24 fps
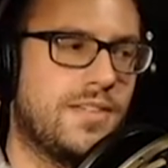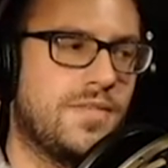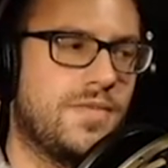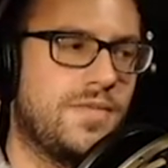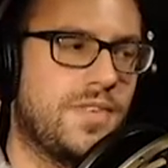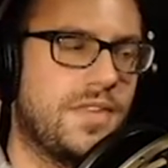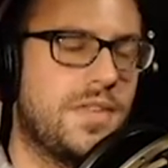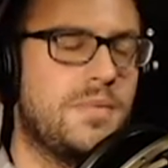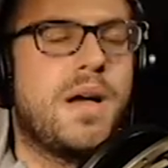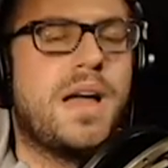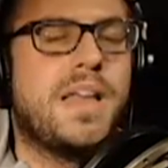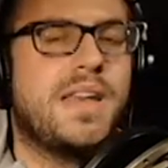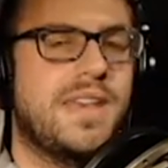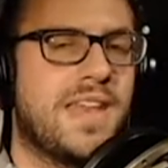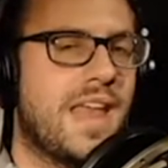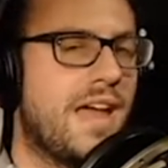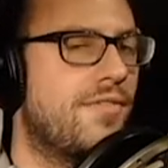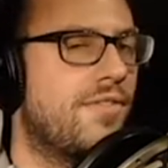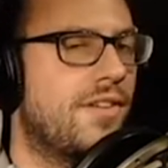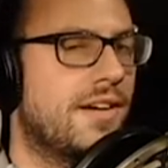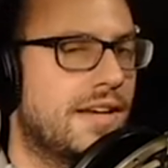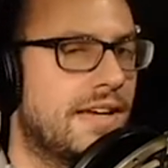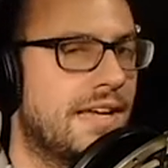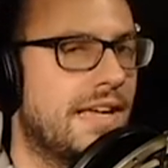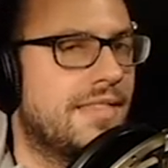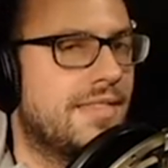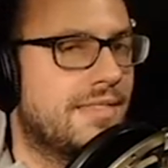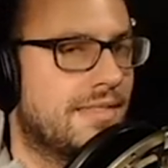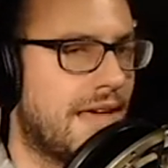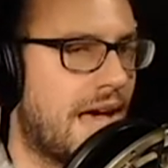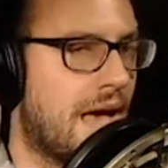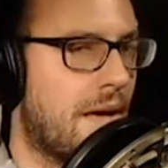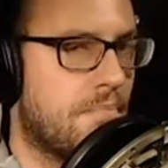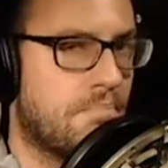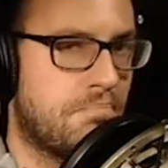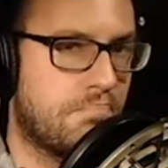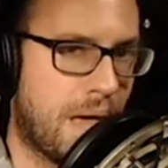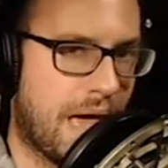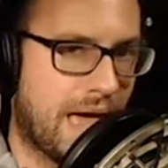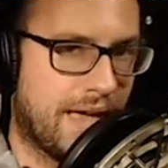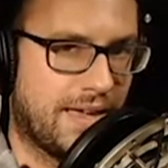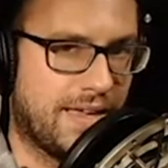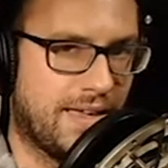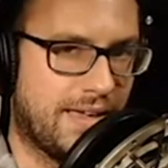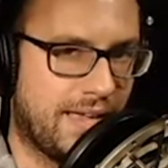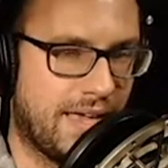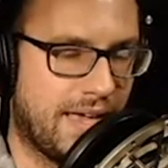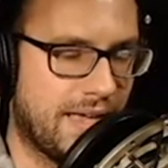You might never get that
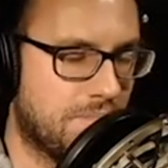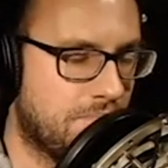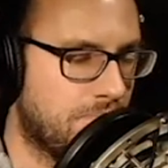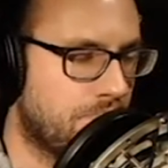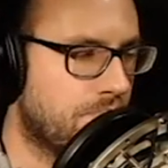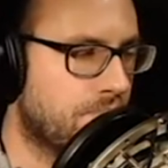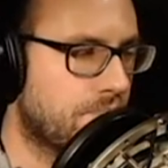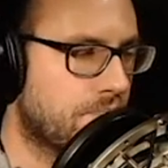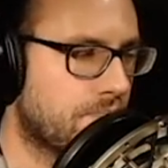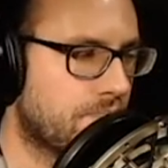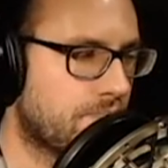back again.